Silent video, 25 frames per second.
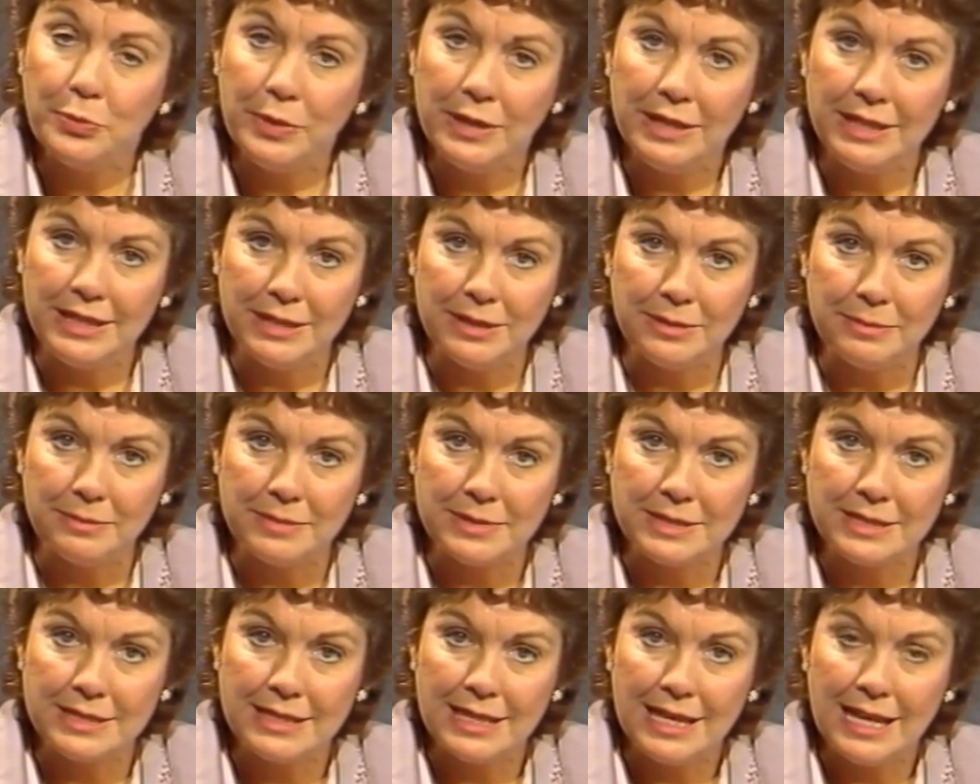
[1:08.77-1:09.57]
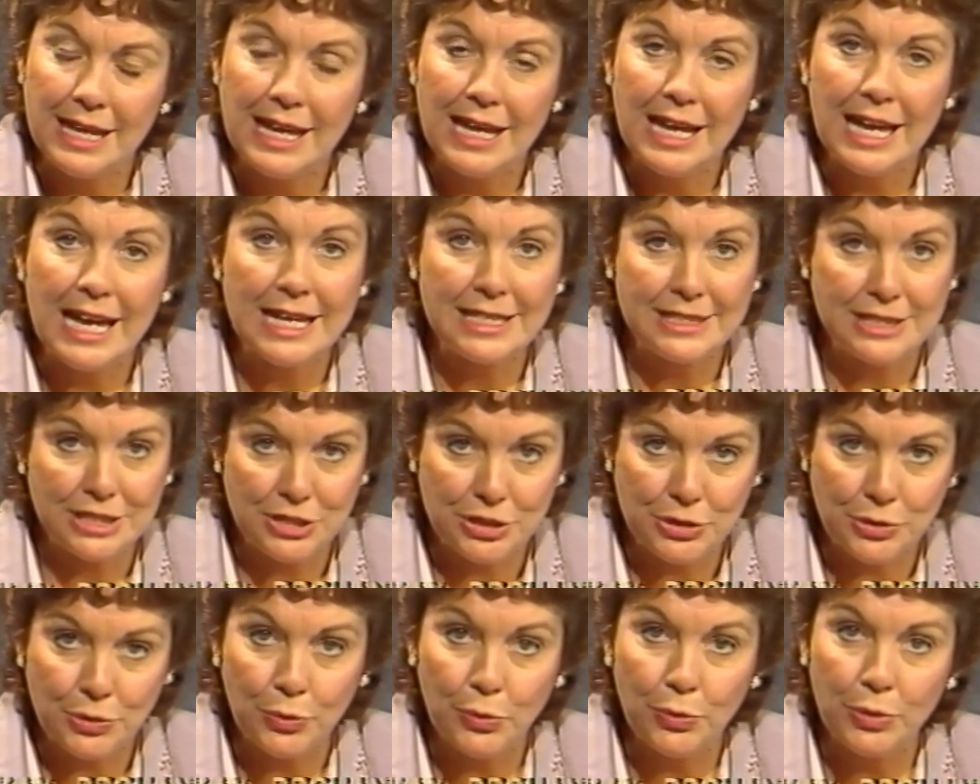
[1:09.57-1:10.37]
Williams has
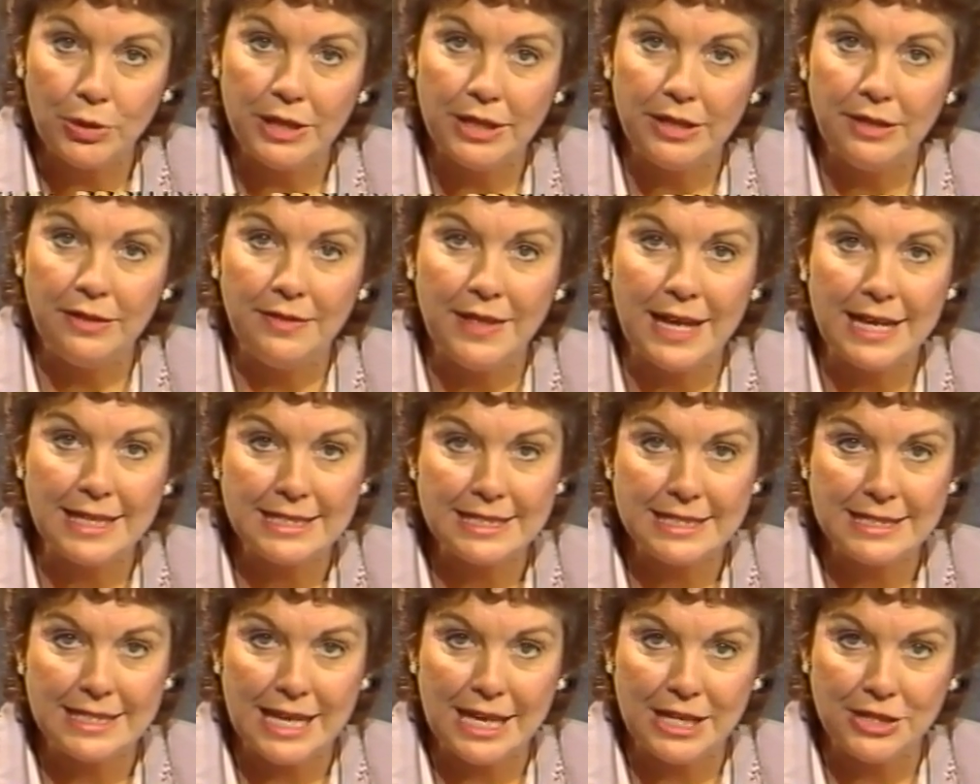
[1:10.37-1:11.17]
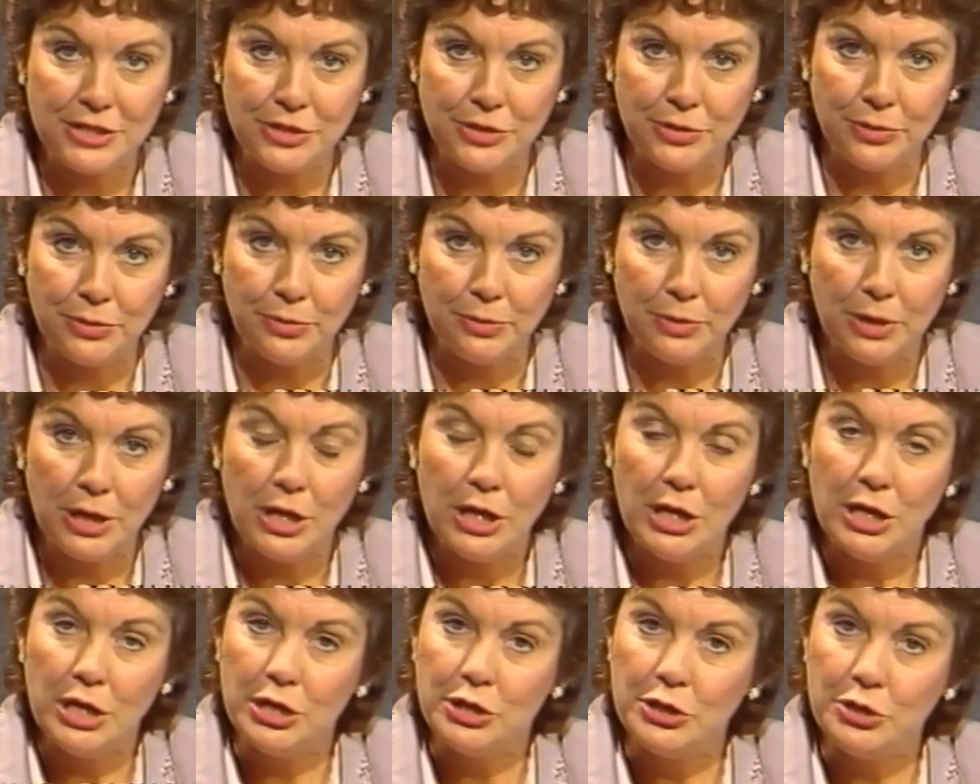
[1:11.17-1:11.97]
escorted that statue
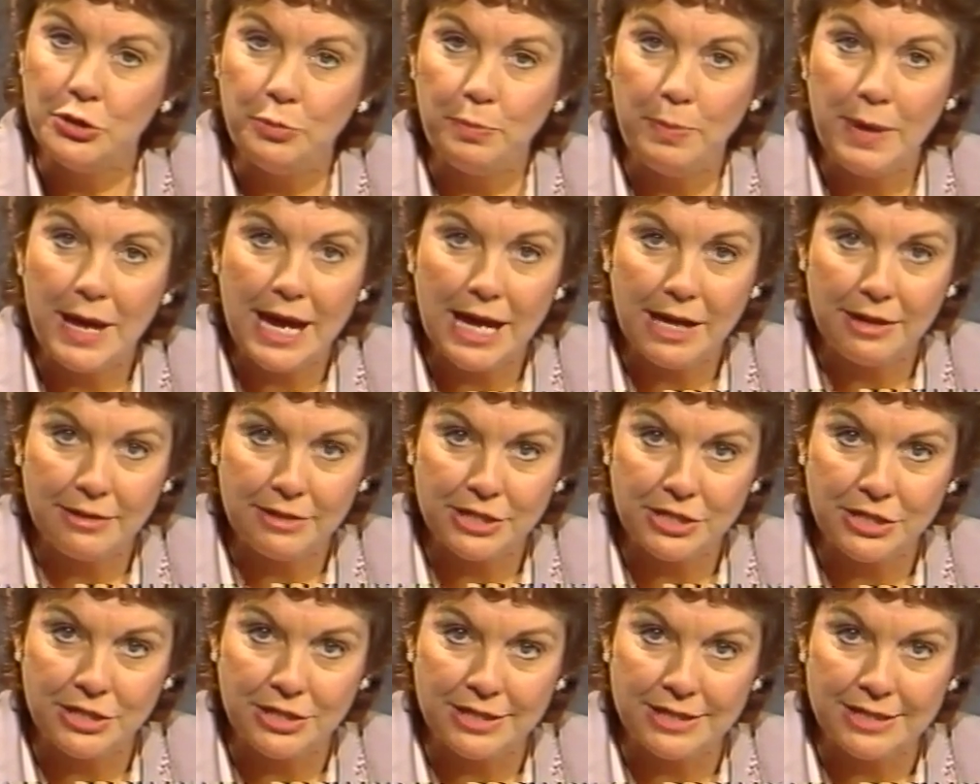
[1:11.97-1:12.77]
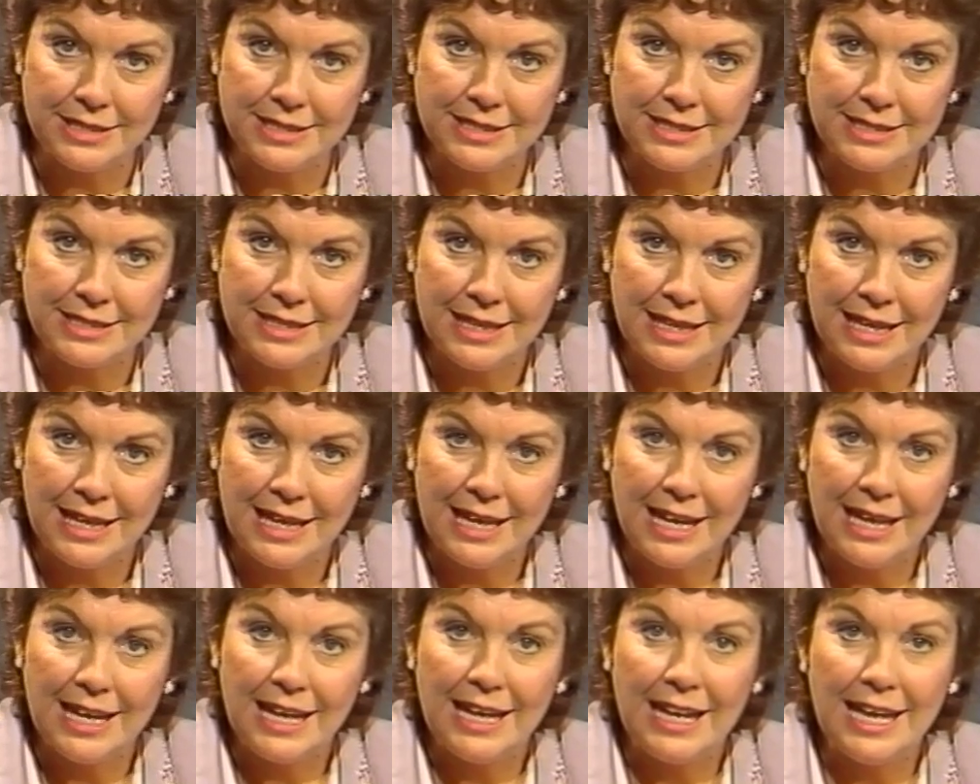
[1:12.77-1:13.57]
to parishes
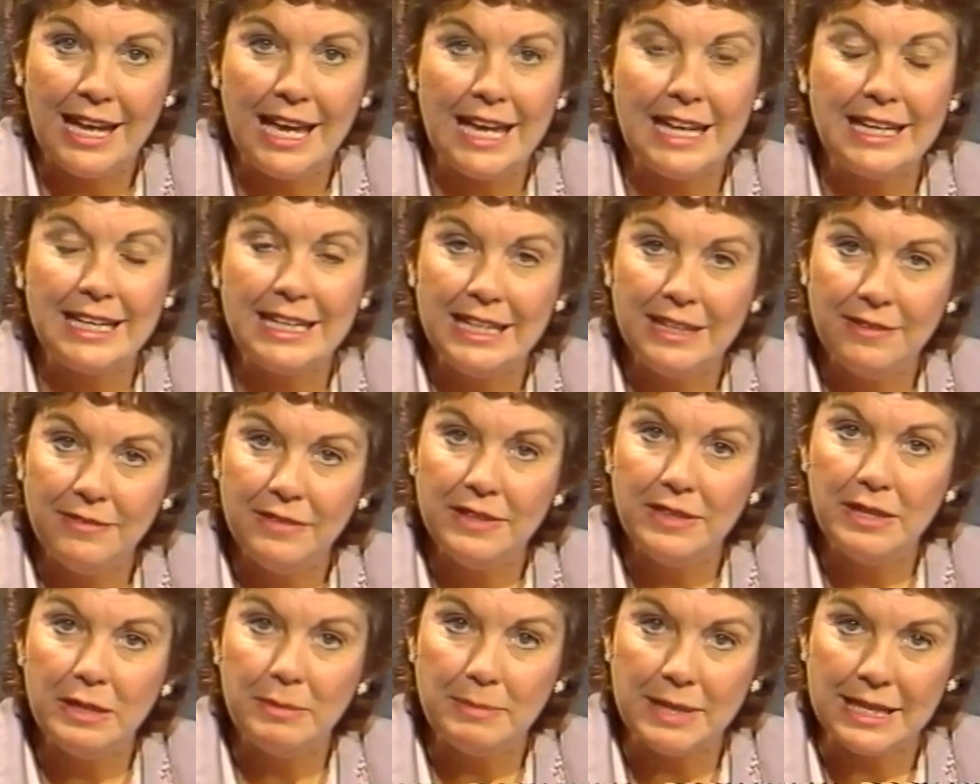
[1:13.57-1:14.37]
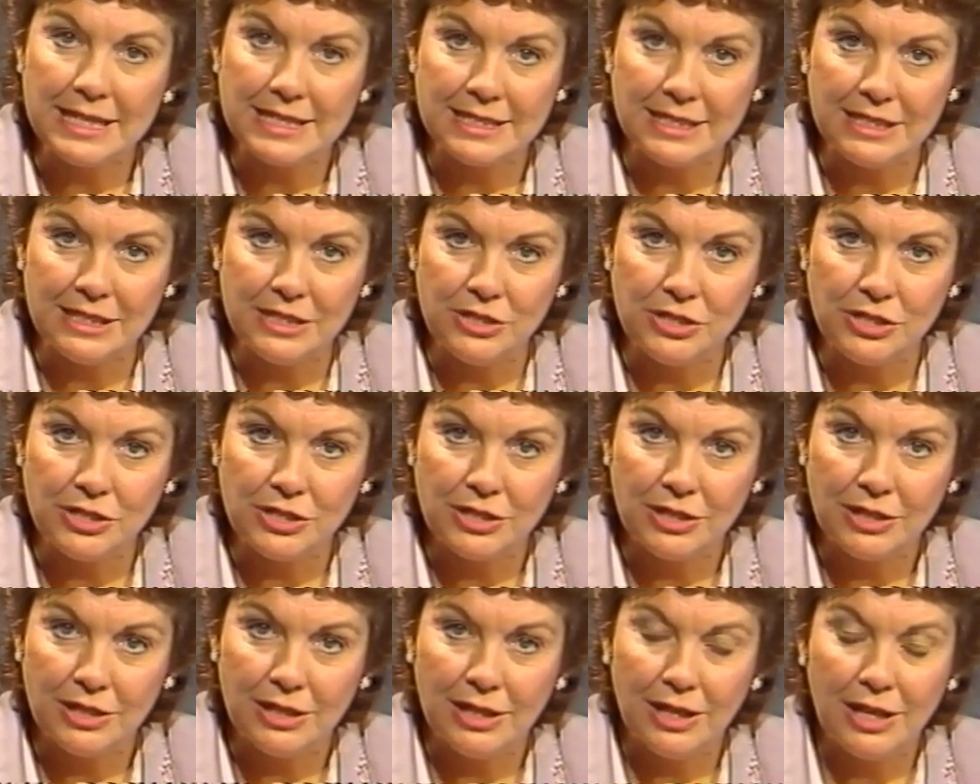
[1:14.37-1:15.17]
and given the message
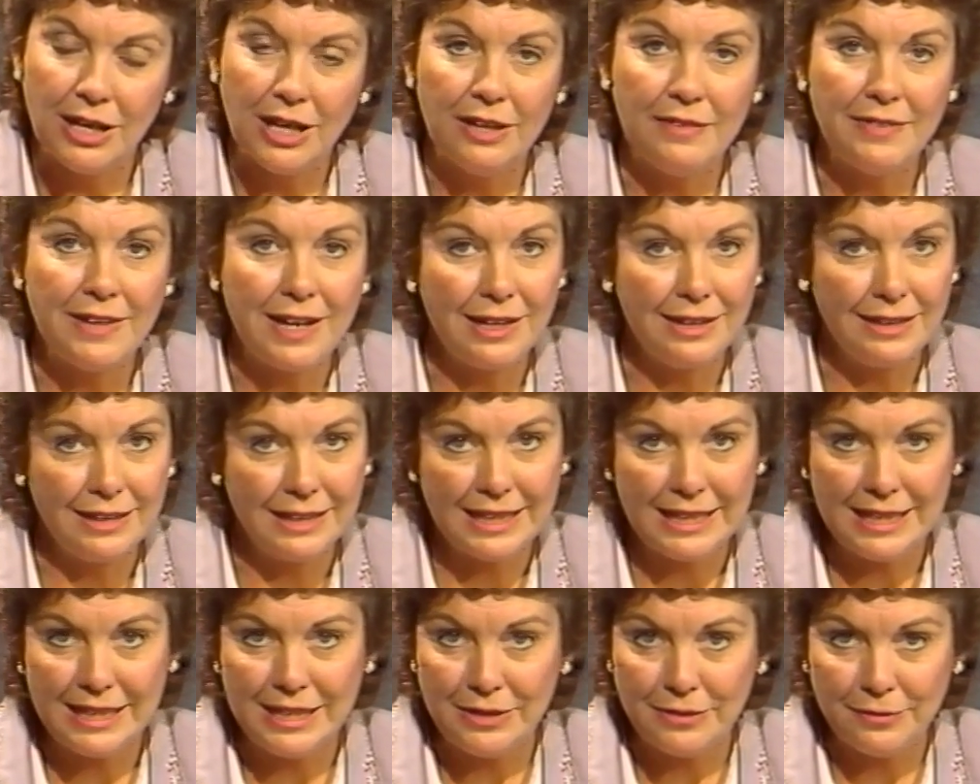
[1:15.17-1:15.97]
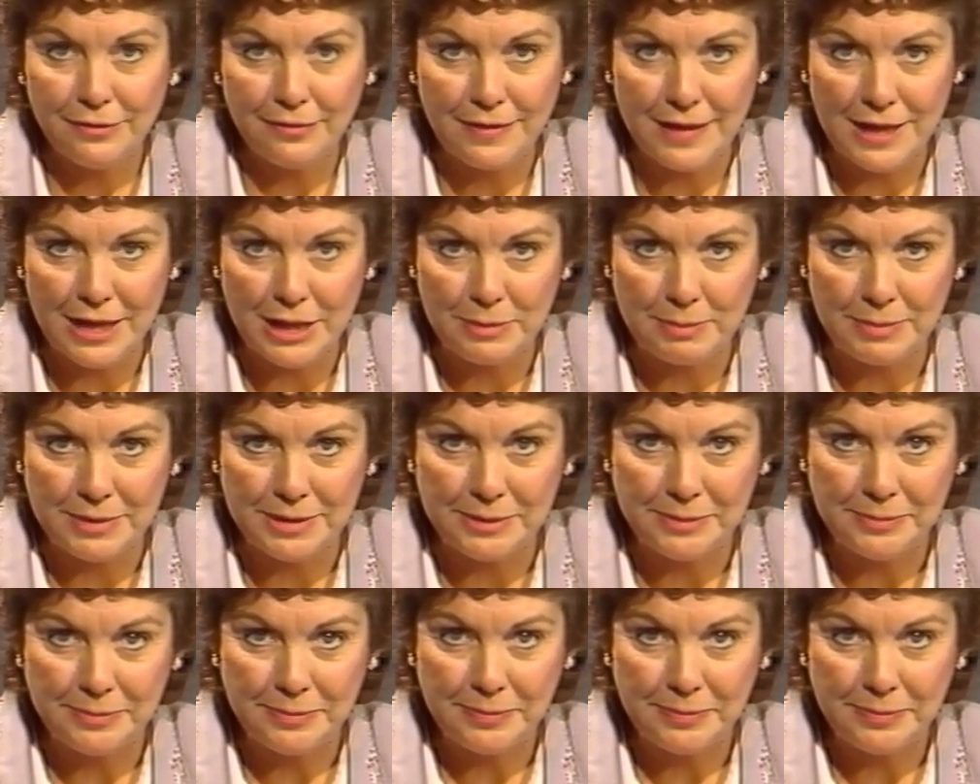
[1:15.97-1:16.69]
of Our Lady of Fatima.